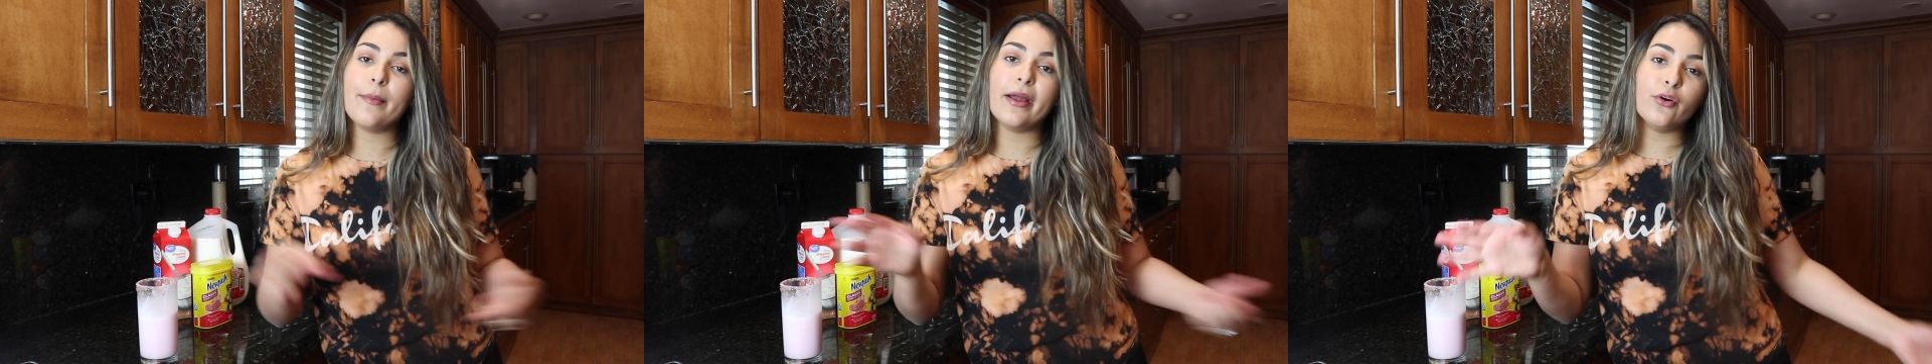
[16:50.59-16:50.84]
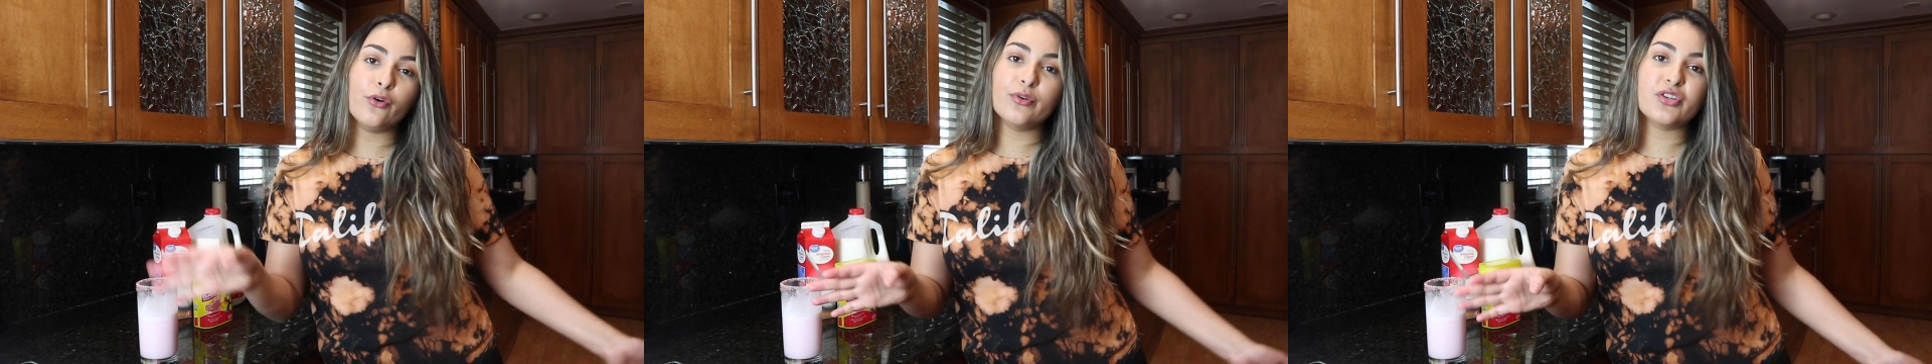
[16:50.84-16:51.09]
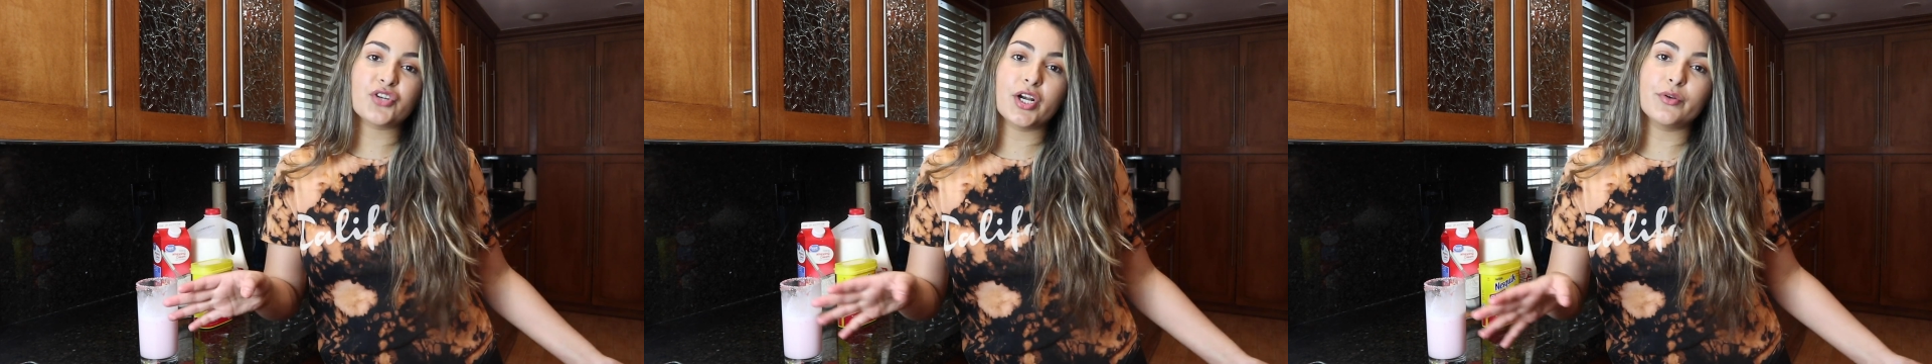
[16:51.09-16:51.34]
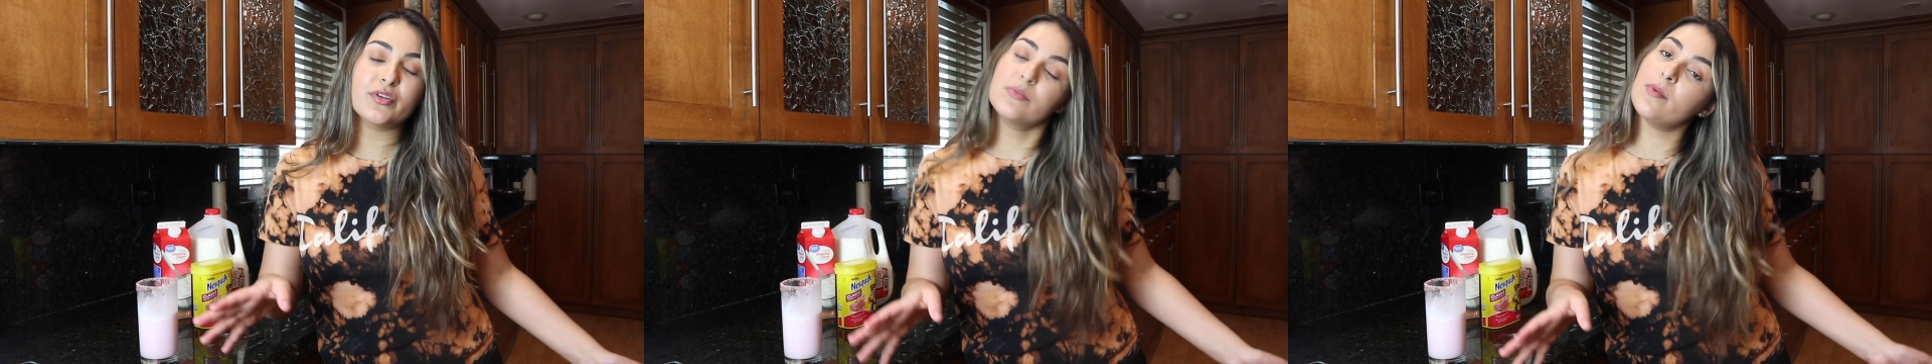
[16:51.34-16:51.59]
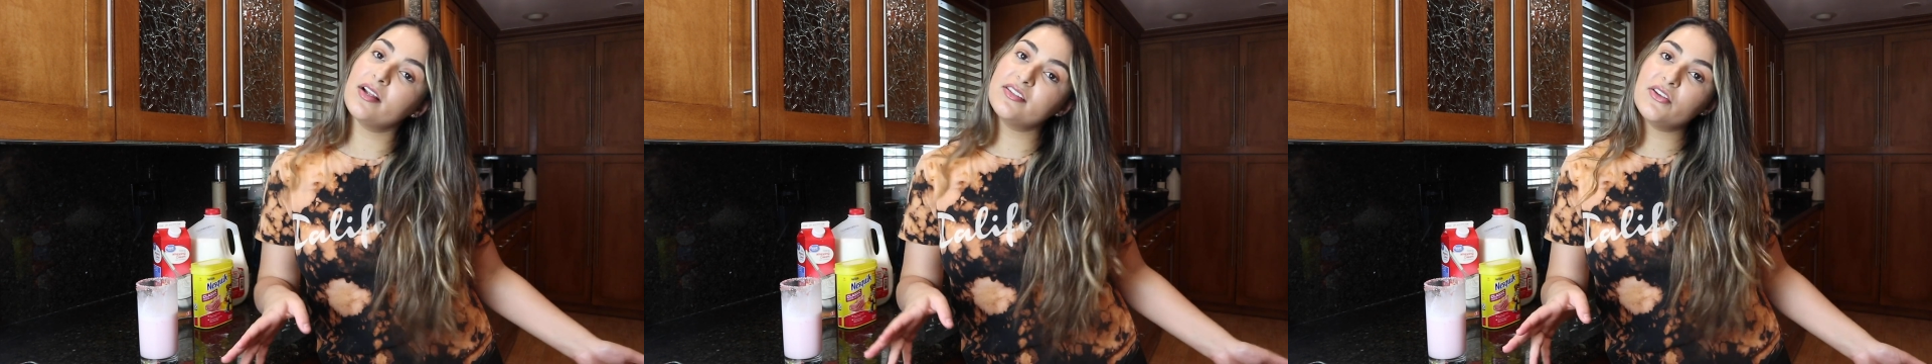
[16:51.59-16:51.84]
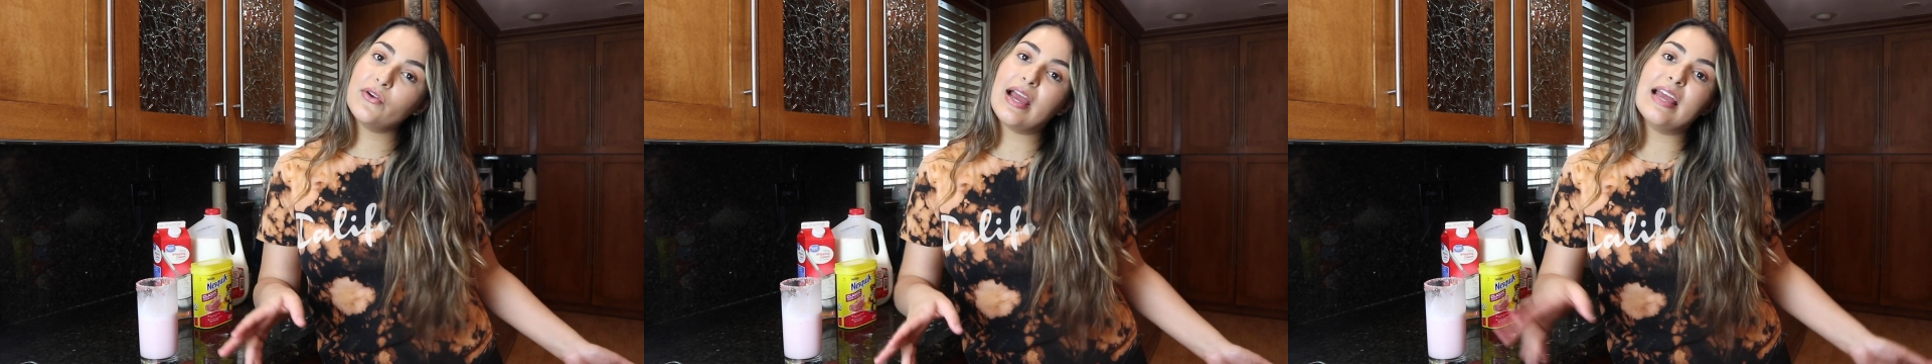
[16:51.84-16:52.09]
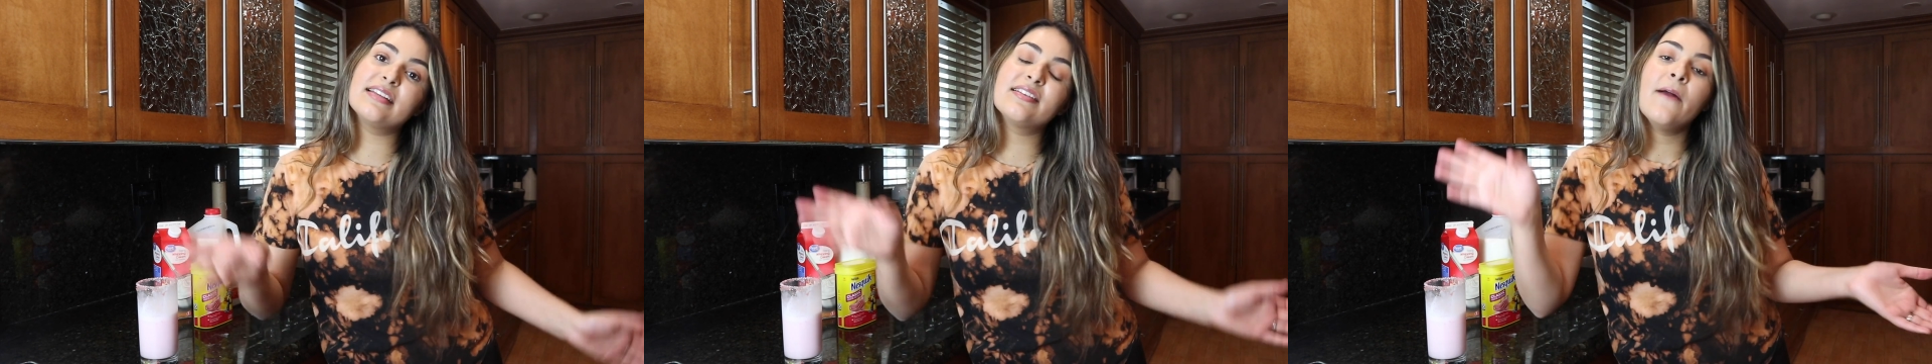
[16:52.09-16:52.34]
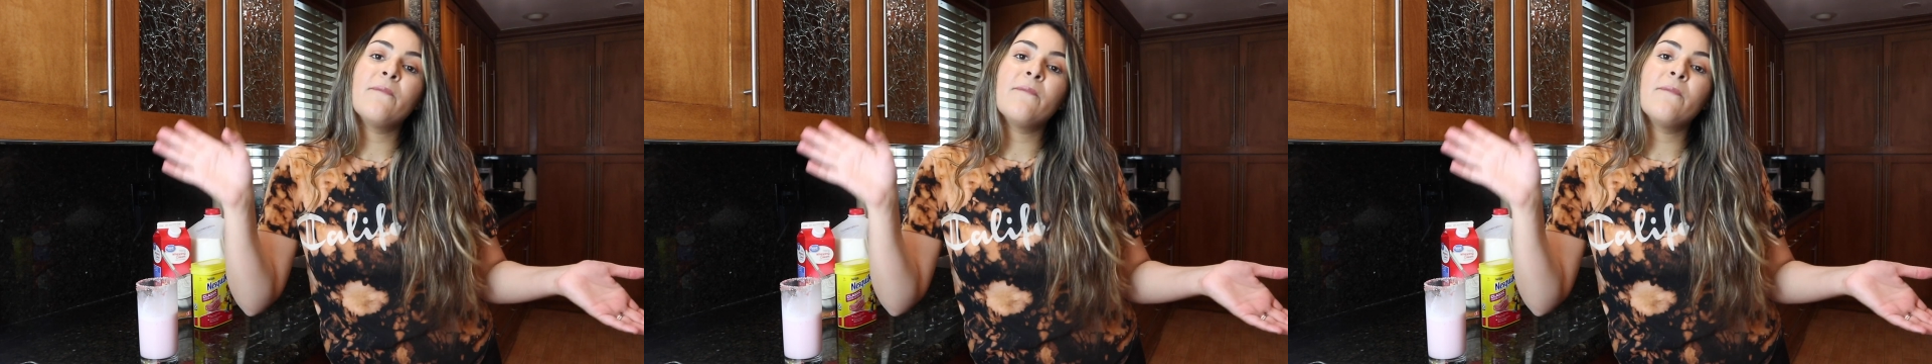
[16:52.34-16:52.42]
I always try to respond to you guys.